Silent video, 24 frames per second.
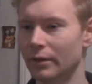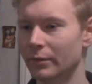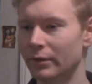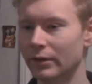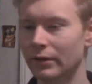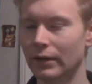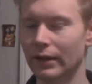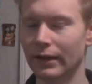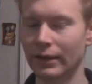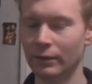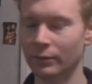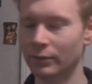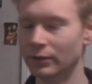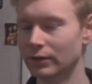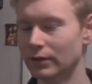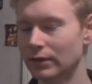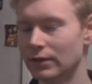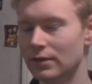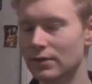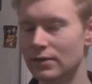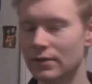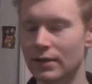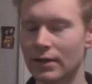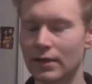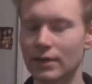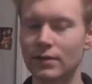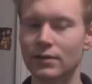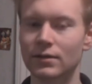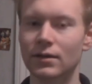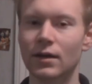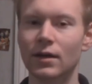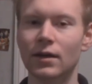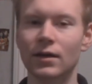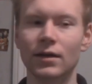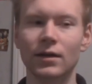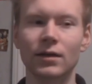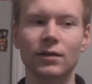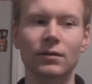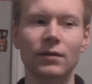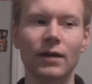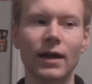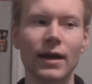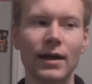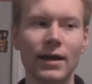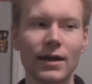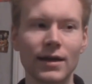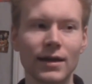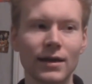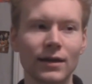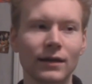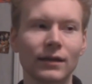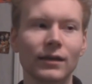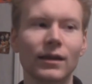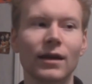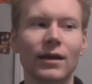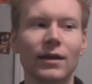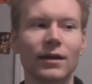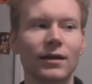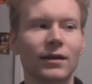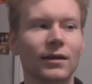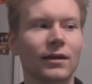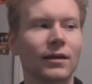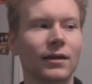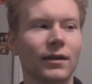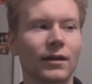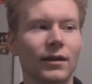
Emil Hamilton says, you know, hey, like,